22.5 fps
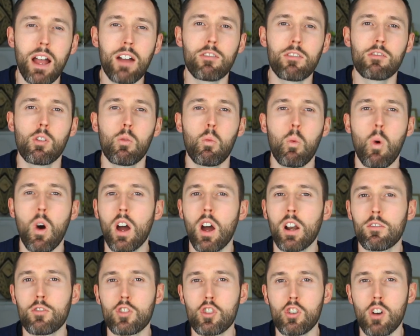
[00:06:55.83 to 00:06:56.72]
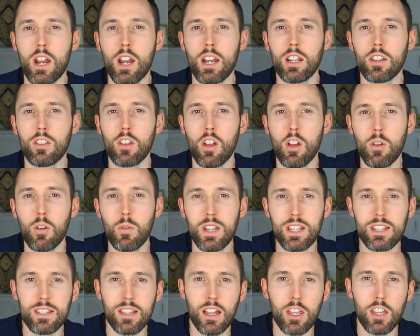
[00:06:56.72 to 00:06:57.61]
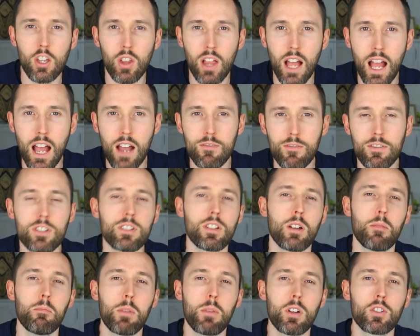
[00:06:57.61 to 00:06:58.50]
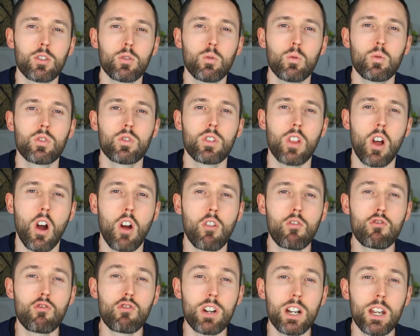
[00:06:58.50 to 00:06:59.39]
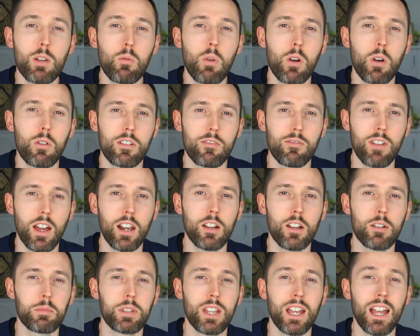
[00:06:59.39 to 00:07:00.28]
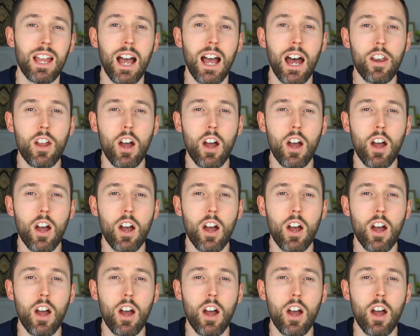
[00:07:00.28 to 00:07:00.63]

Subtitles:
after a while of training though is that you'll have some muscles that are really well developed and